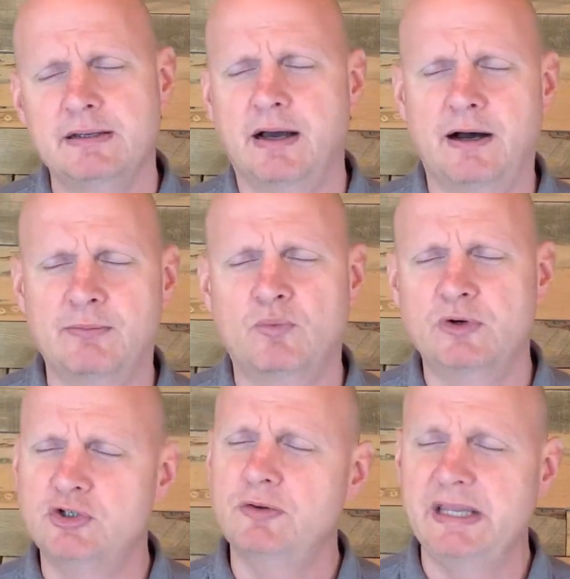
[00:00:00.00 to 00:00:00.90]

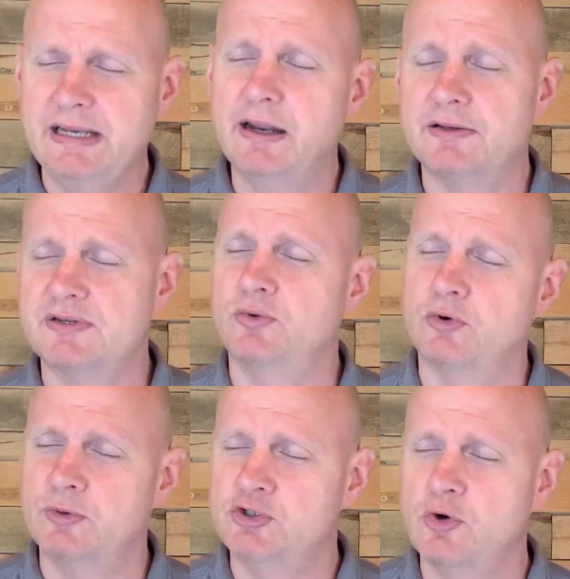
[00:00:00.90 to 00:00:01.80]
Would you lead us,
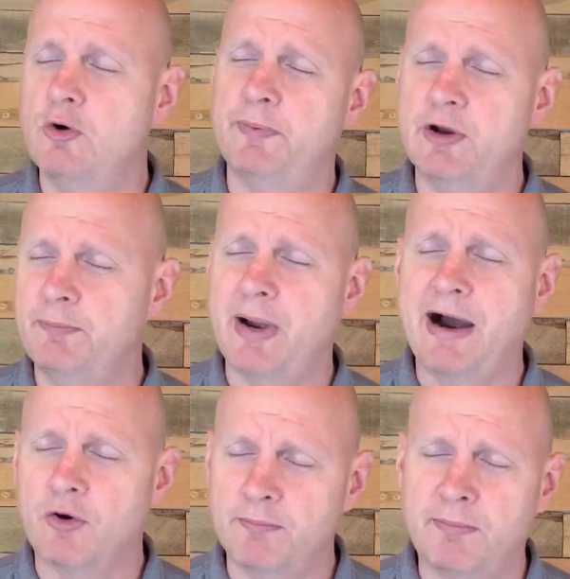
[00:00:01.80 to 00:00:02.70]
Lord? Would you open up
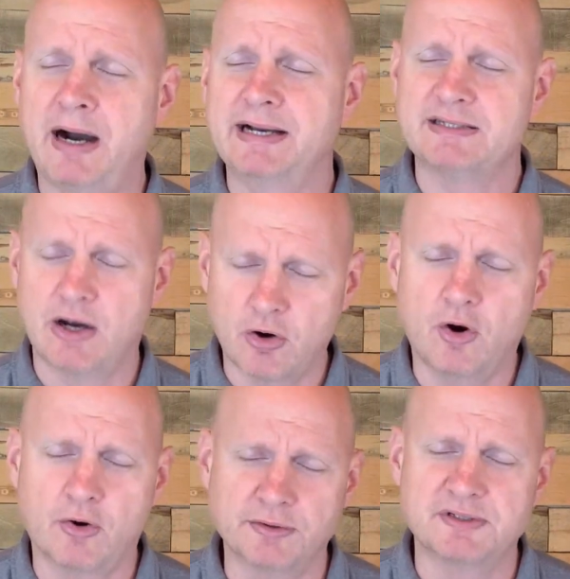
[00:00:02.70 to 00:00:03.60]
our minds, our
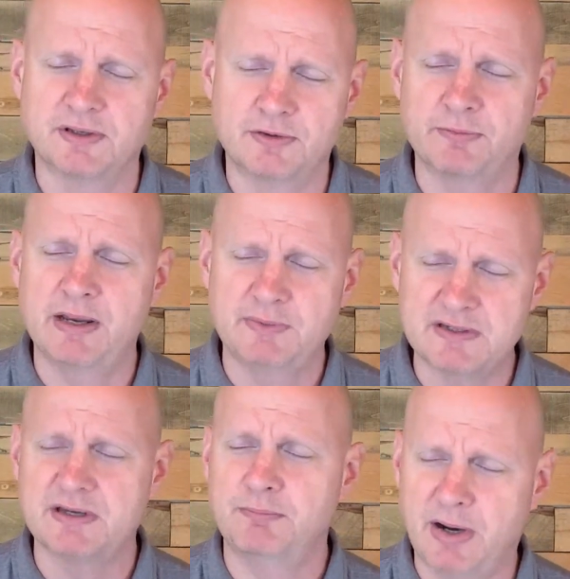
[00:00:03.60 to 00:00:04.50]
hearts, that there may be
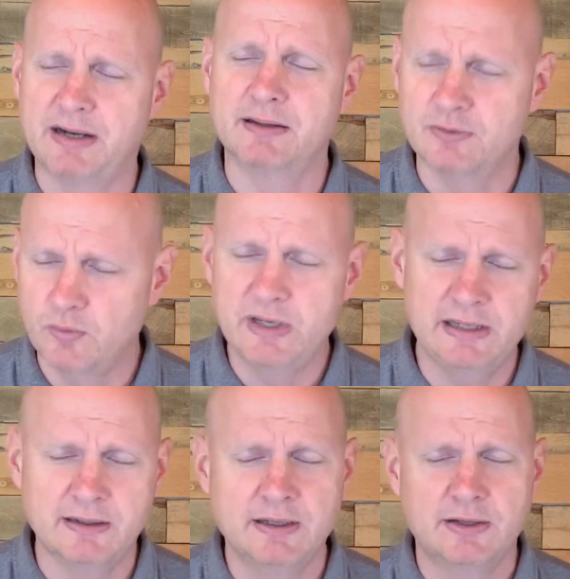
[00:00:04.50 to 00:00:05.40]
somebody that
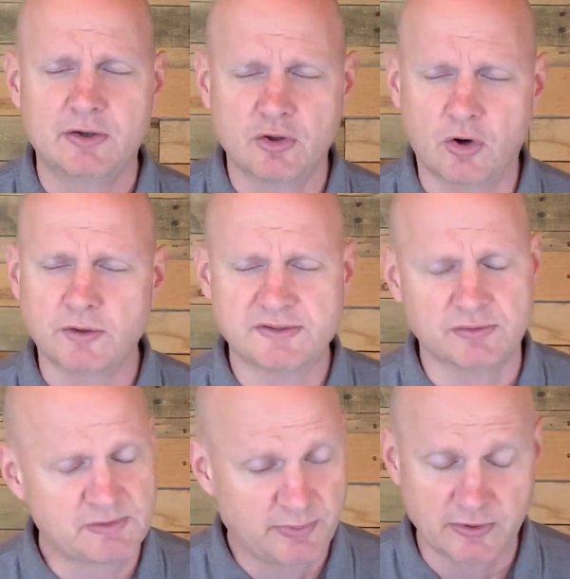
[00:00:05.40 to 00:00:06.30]
we could also
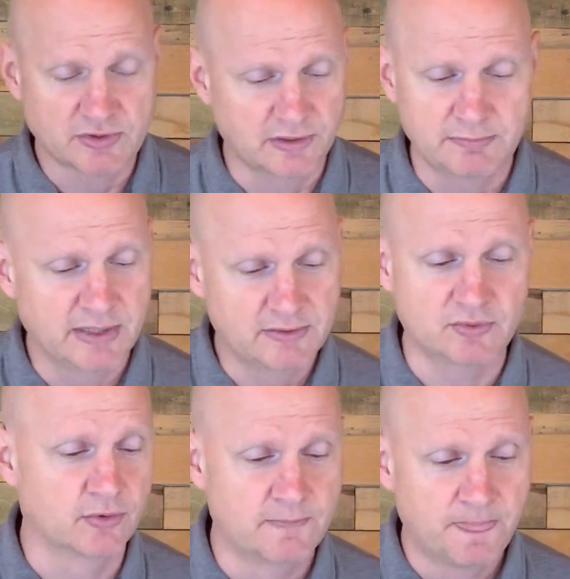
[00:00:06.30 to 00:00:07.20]
spiritually
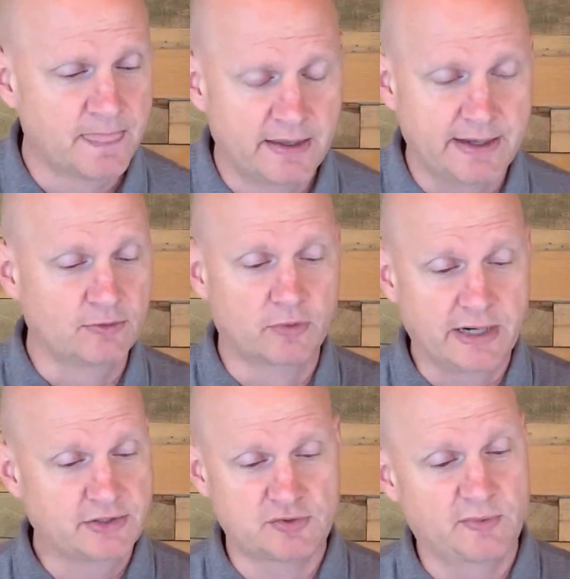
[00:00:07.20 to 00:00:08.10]
mentor? And Lord,
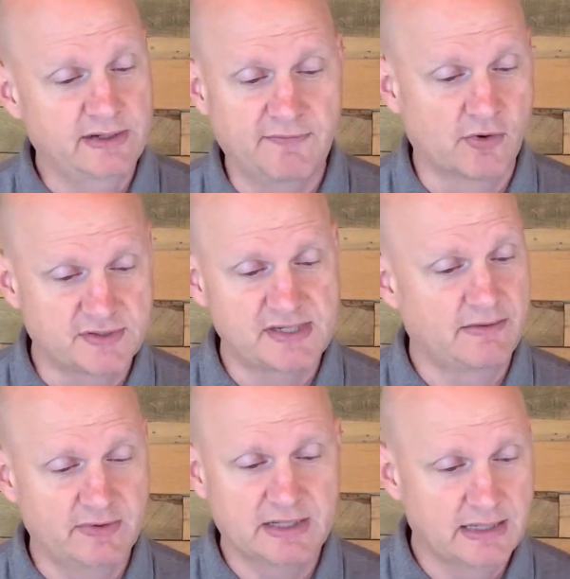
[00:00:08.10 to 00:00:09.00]
I just read verse
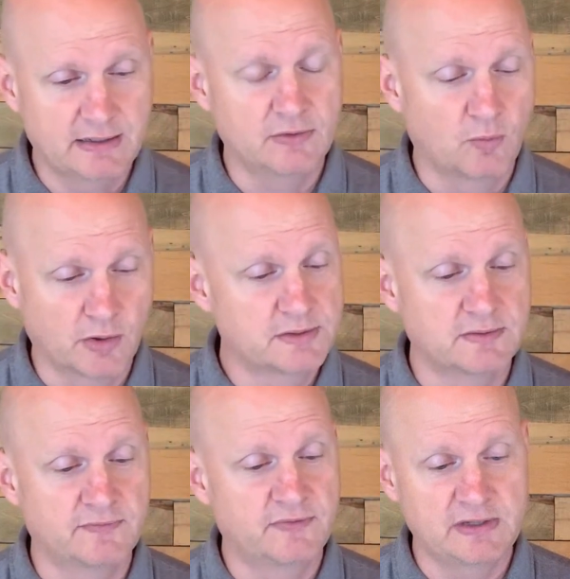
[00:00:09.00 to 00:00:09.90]
7 again, the words
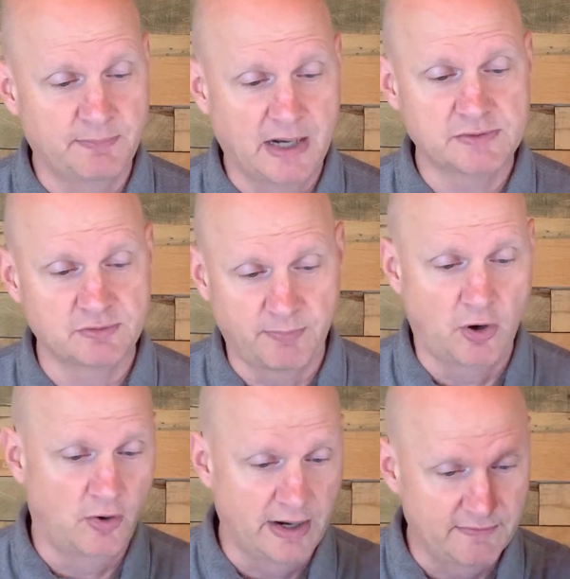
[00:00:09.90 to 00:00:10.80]
of the Apostle
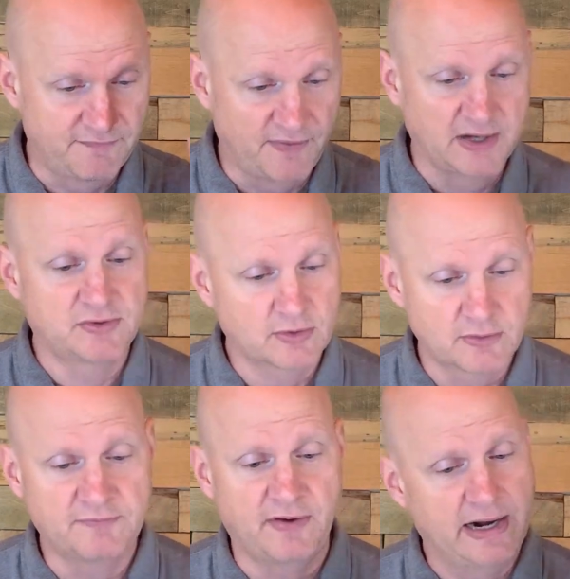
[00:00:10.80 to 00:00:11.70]
Paul. I have fought the
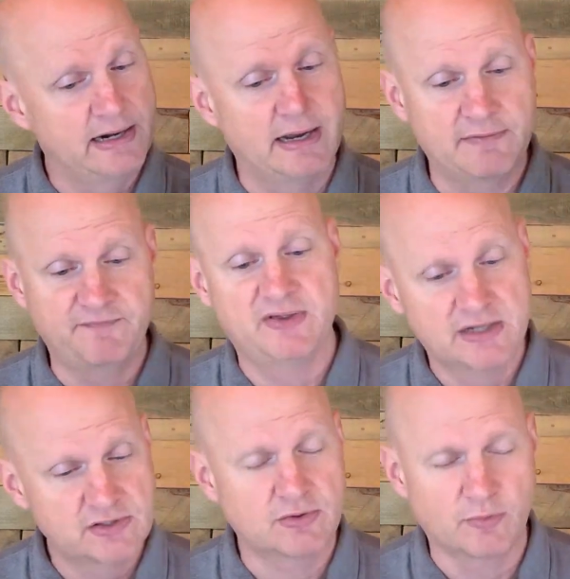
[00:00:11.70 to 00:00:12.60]
good fight. I have
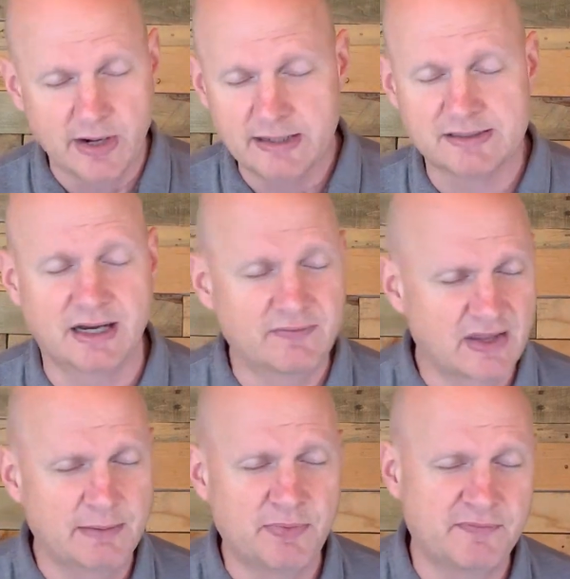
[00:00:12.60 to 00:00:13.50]
finished the race. I have
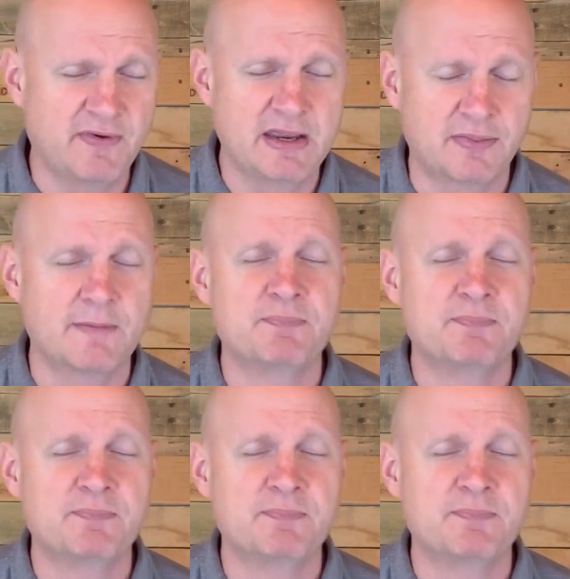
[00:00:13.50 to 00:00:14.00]
kept the faith.